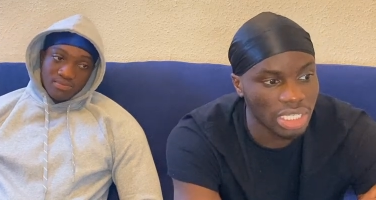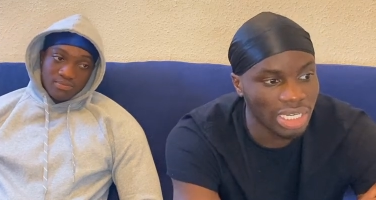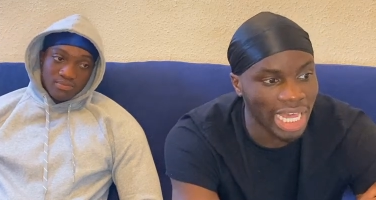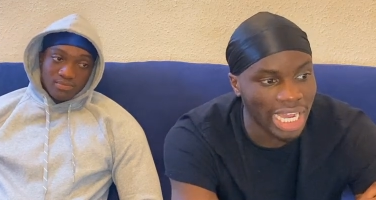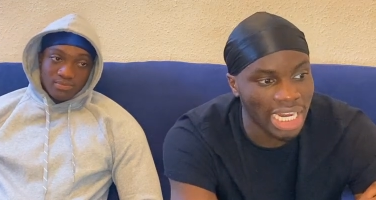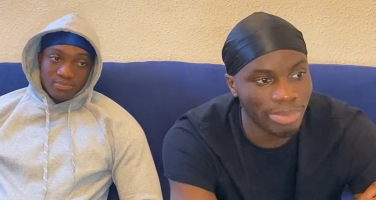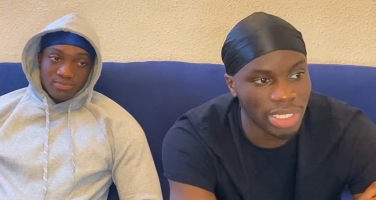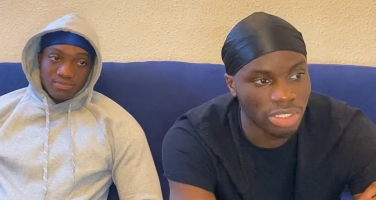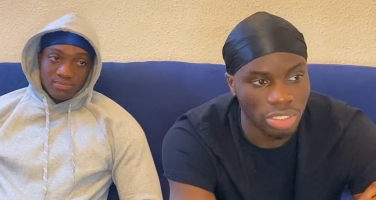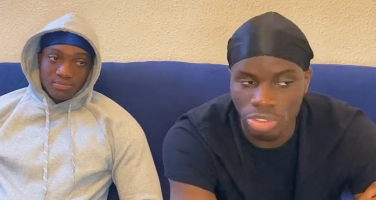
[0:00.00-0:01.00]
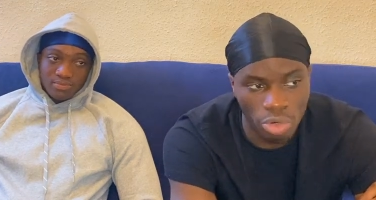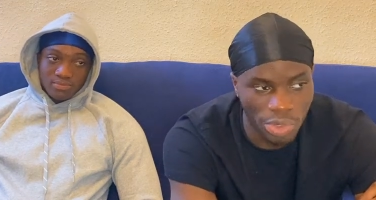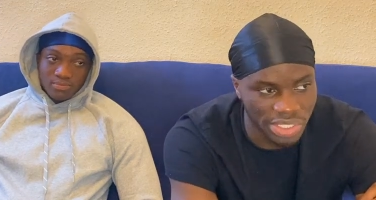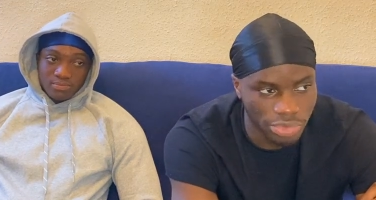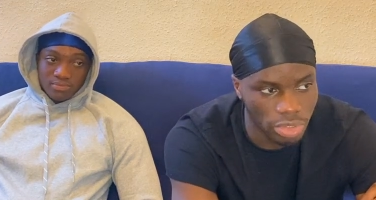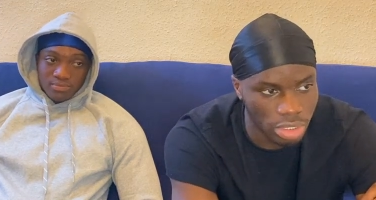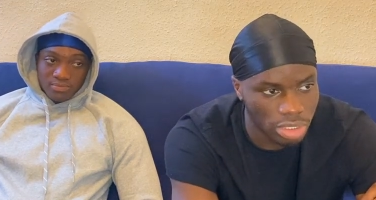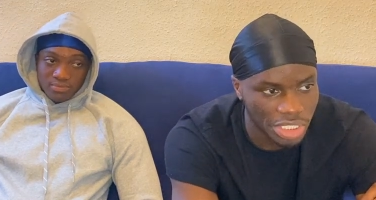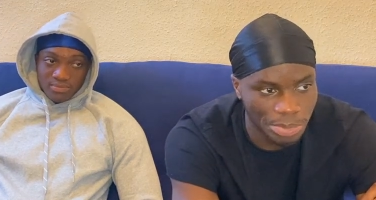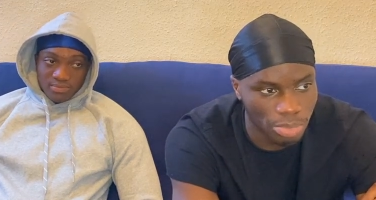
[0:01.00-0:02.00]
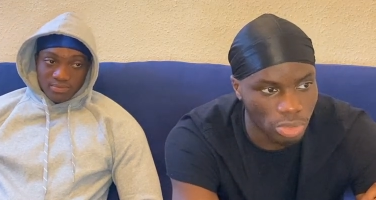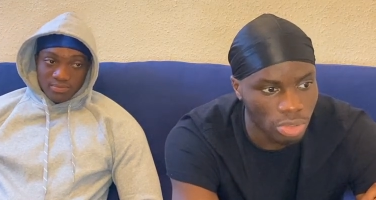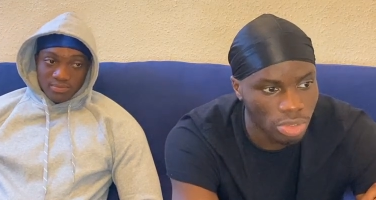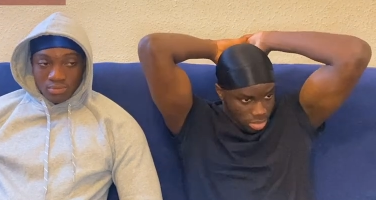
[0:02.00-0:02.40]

Speaker 1: like adamant on don't waste food. Simple.